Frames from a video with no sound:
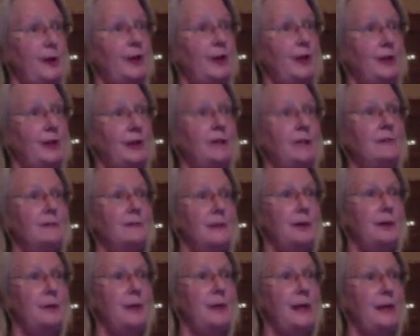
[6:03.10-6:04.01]
good,
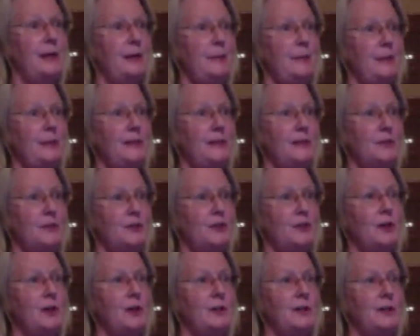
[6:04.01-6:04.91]
they're ready to be
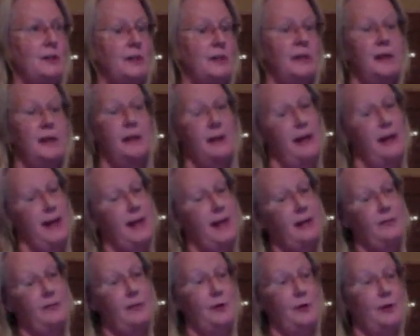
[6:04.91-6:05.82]
discharged.
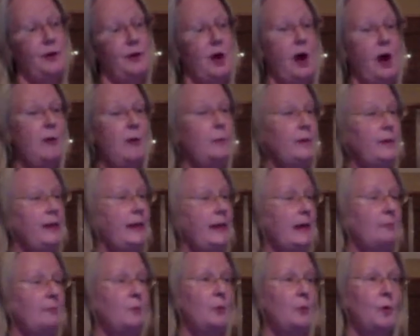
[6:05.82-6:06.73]
And if they're not, we
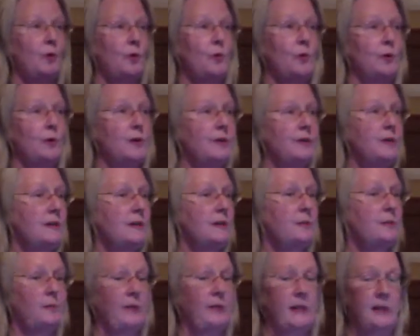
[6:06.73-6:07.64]
get more orders
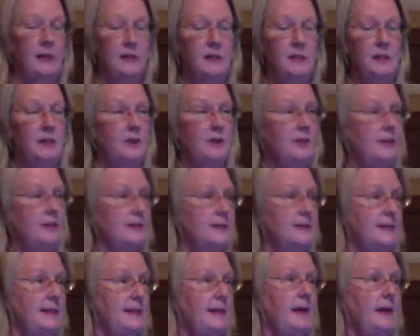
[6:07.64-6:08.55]
and we continue to
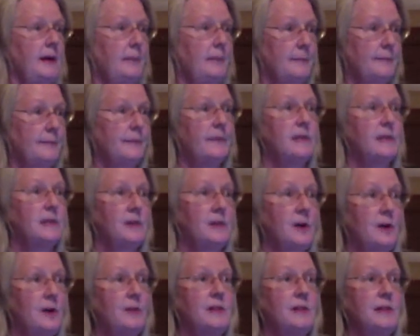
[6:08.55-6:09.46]
see them.
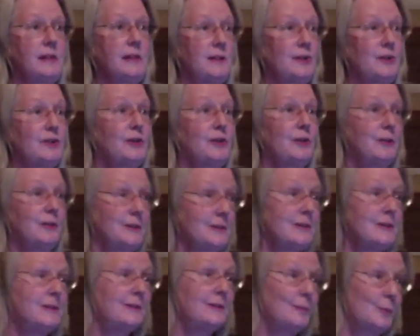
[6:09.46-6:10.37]
As long as the
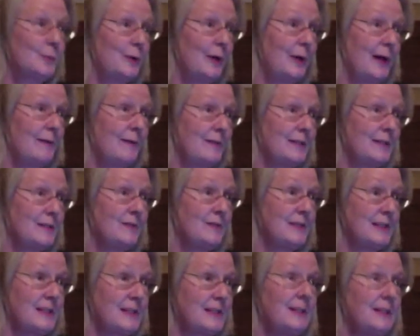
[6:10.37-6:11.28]
insurance will give us
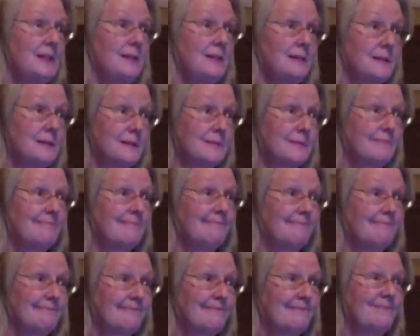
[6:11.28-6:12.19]
visits,
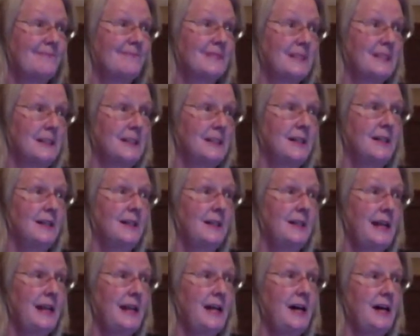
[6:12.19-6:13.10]

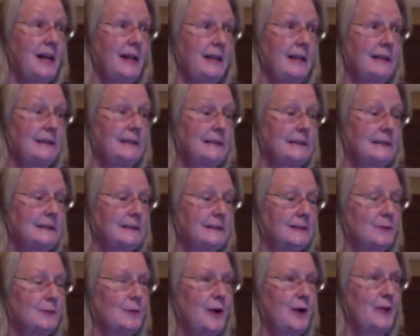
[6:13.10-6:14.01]
they kind of
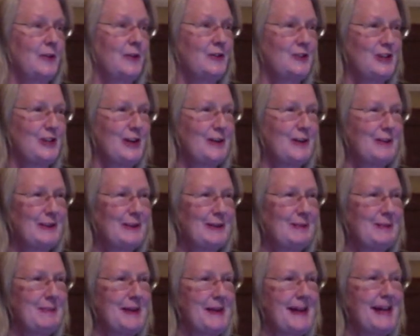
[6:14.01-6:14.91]
run the show a
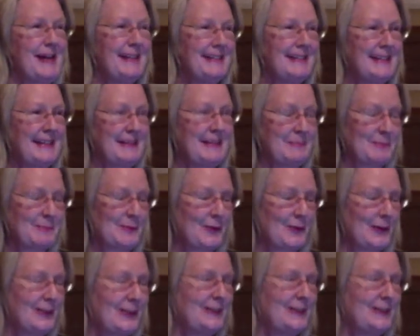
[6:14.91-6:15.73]
little bit anymore.